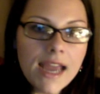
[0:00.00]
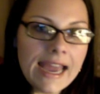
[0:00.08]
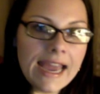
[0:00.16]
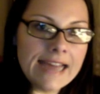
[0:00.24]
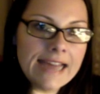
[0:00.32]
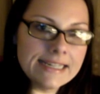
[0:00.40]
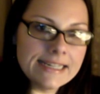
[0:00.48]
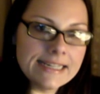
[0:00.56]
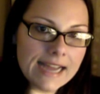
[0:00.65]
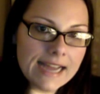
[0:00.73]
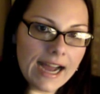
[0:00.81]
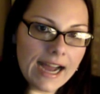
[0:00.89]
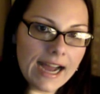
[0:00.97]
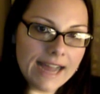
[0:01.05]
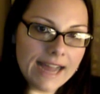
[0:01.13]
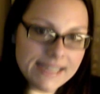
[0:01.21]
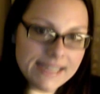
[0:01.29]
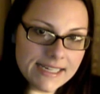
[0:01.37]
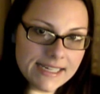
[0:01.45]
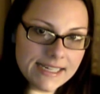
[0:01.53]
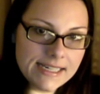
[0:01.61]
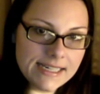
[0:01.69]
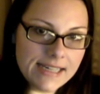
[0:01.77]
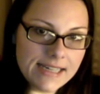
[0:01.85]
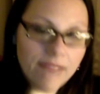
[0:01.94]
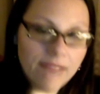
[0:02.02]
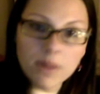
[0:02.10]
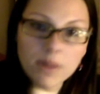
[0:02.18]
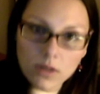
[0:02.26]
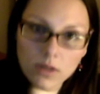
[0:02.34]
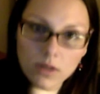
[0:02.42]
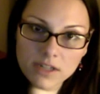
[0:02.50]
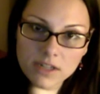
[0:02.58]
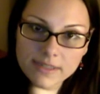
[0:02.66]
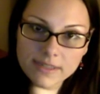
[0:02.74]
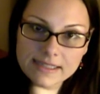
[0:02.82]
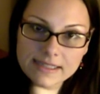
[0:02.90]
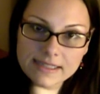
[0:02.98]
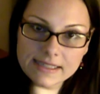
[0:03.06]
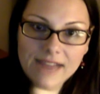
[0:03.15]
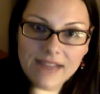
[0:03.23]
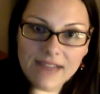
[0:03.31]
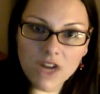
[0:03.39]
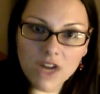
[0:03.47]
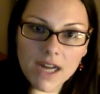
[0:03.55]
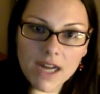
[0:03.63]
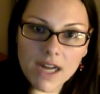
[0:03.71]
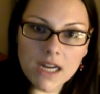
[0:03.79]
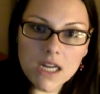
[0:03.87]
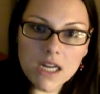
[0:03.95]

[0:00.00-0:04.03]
And I did have blood work done recently. I have not